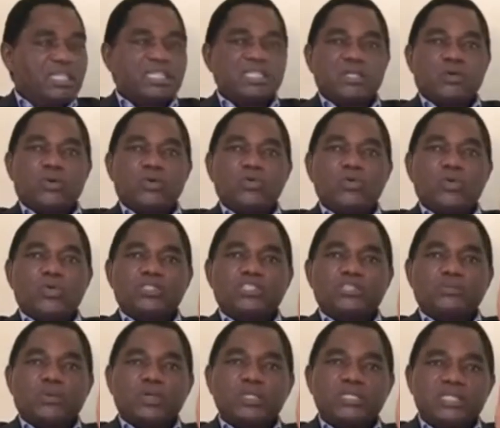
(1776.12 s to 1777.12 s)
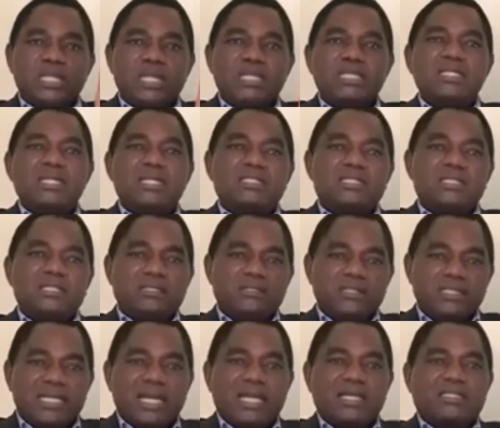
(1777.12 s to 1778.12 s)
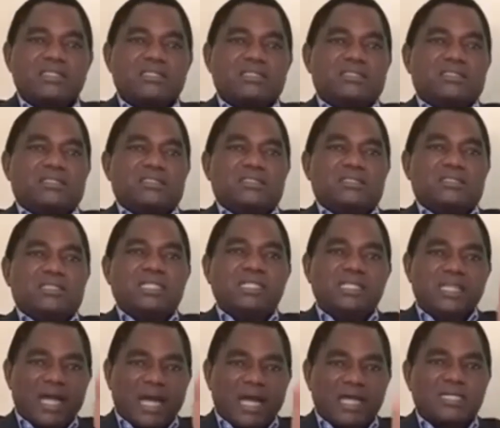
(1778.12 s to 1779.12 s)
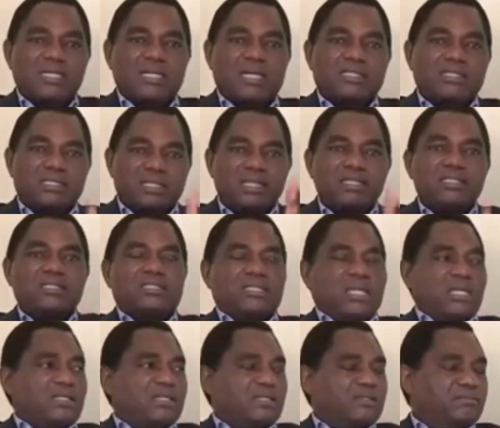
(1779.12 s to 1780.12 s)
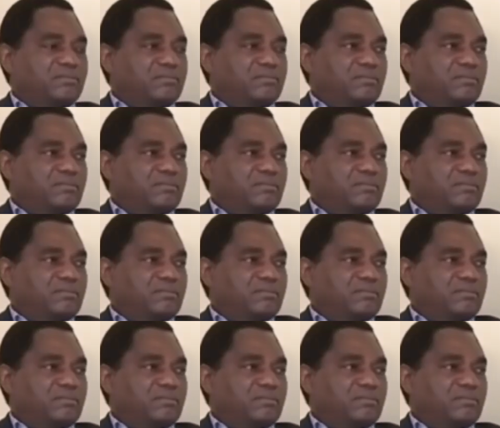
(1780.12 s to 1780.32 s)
Then they will not spontaneously react in anger and kill each other